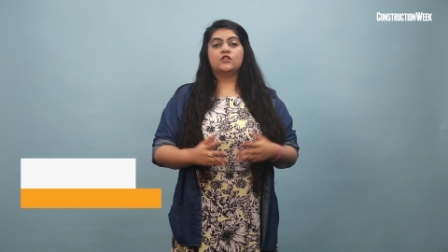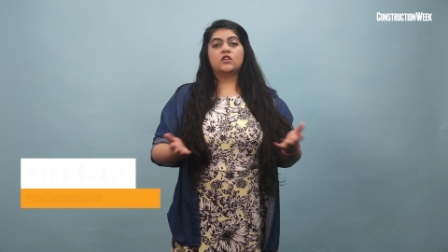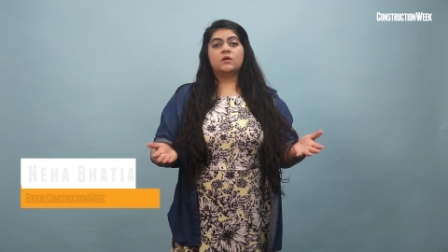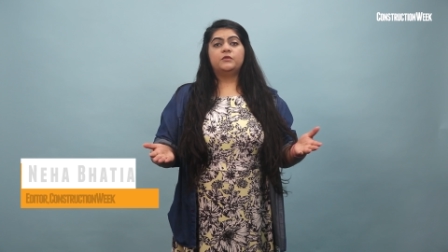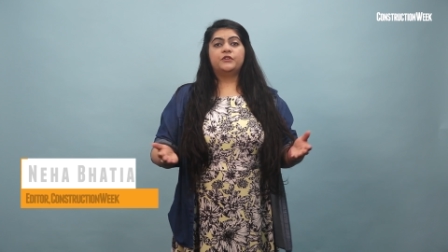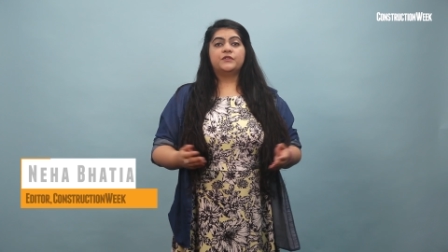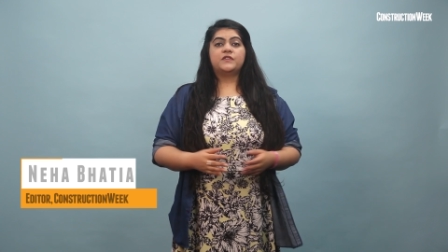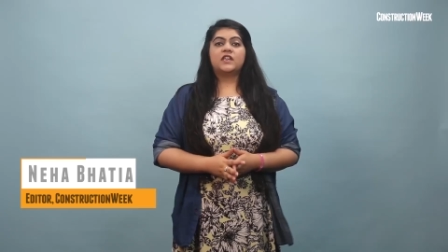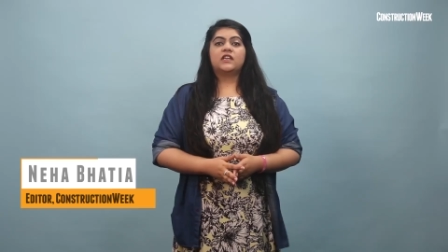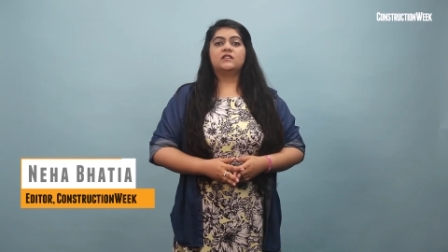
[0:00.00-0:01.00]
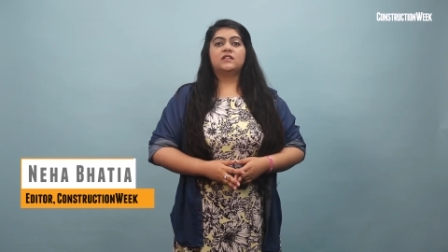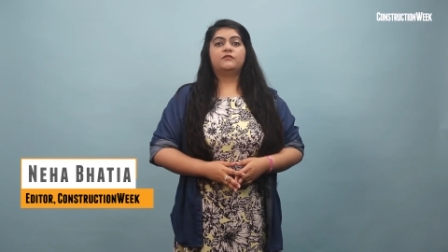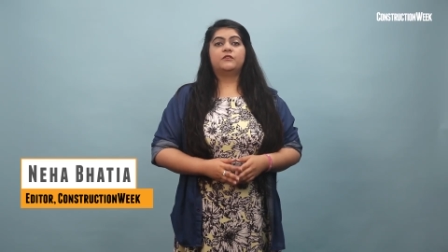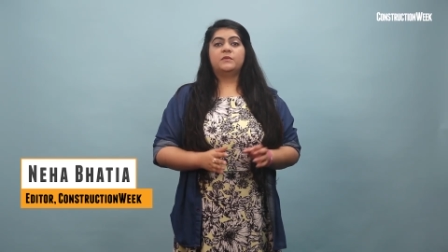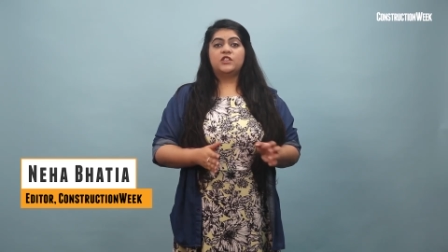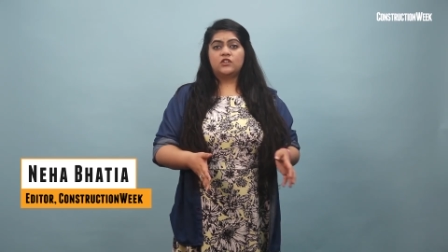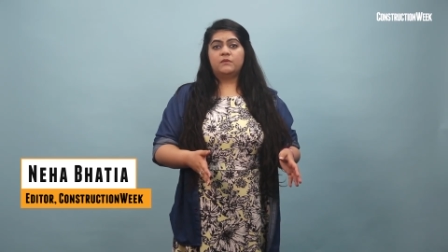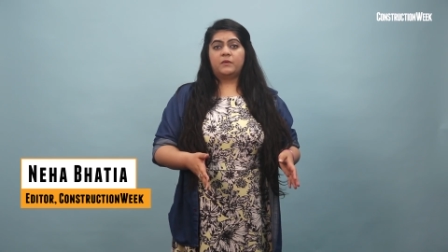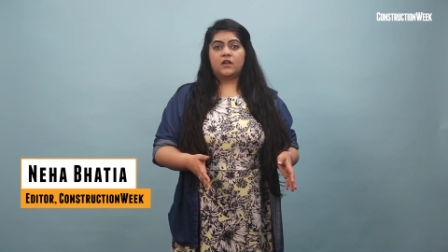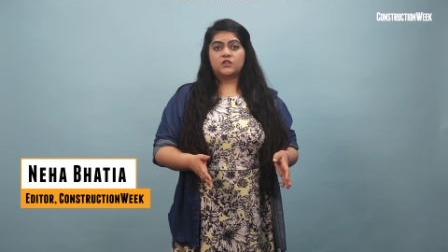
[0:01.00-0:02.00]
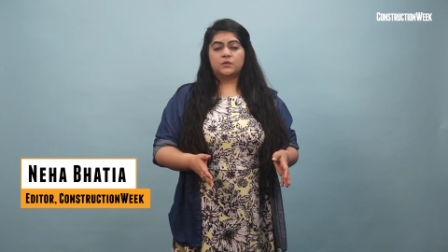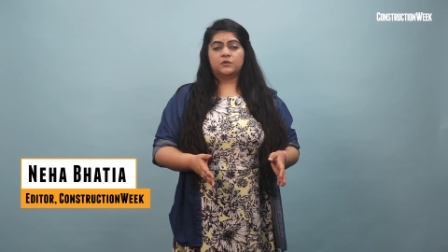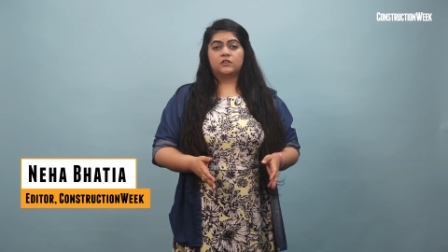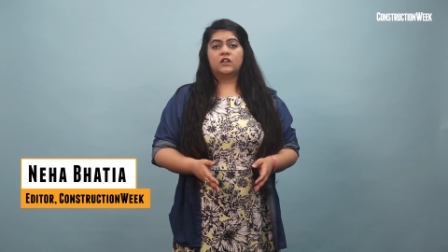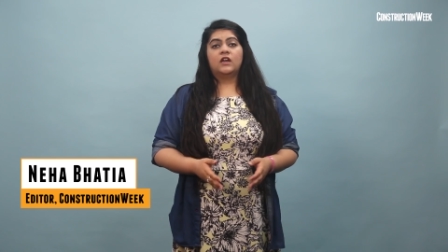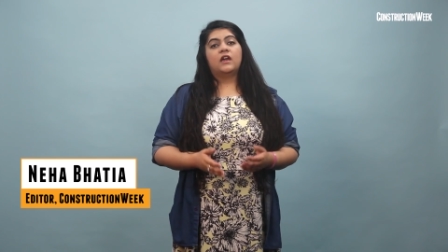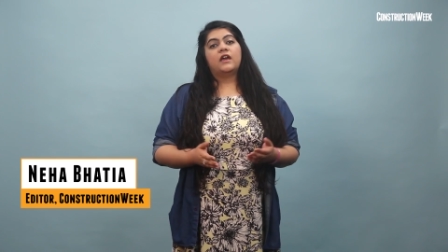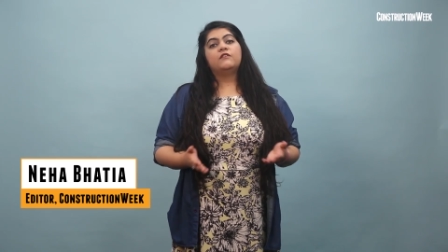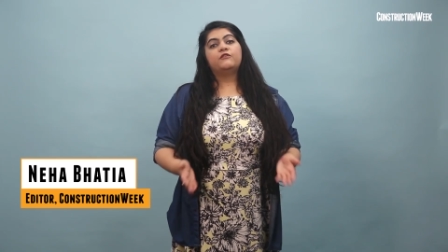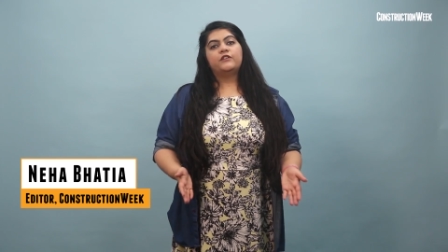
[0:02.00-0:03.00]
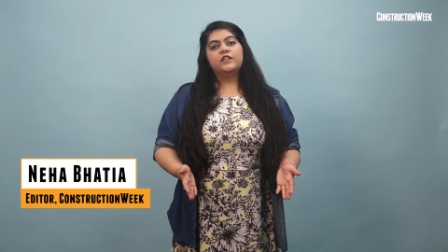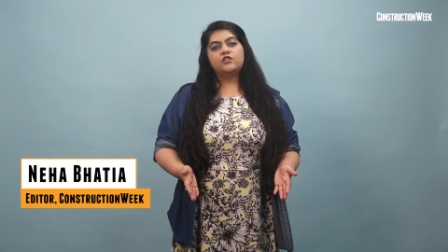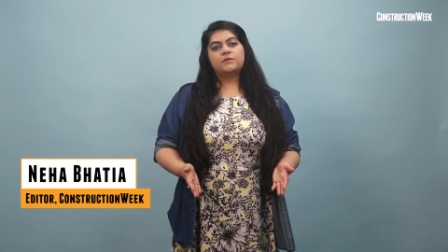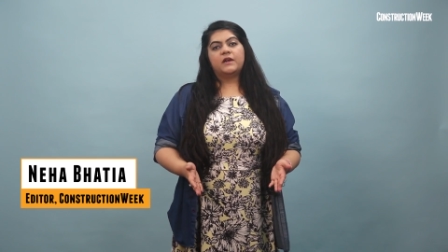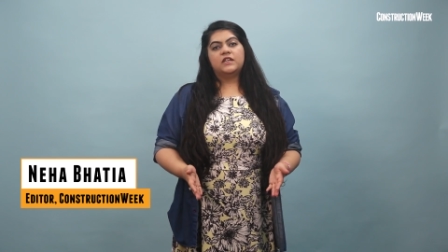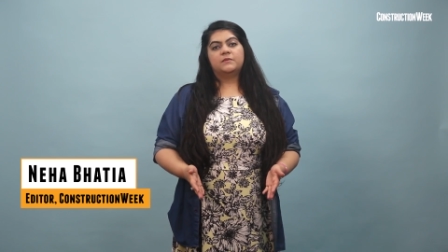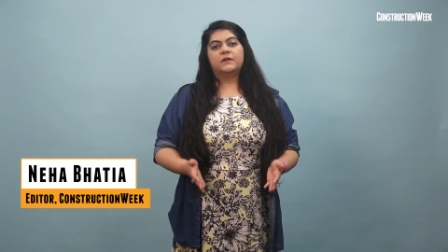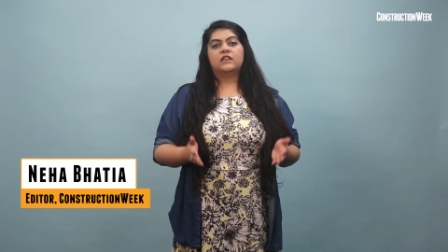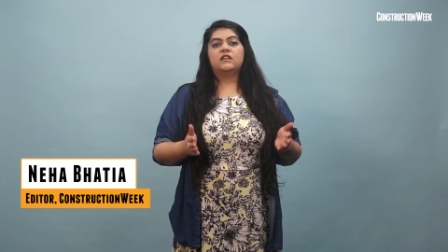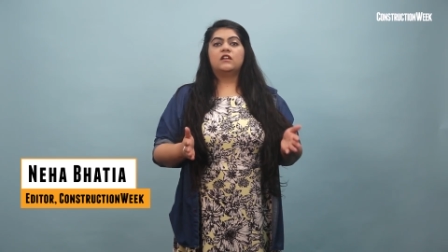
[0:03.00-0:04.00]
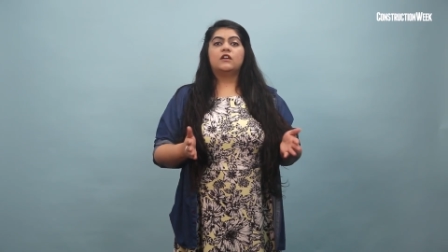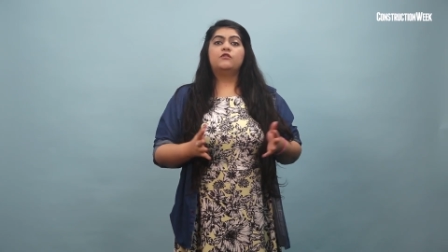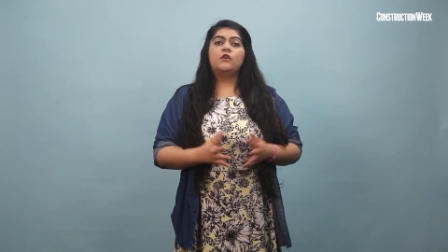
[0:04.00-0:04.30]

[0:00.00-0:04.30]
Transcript: Tom Cruise killed it for Mission Impossible, and French Spiderman Alain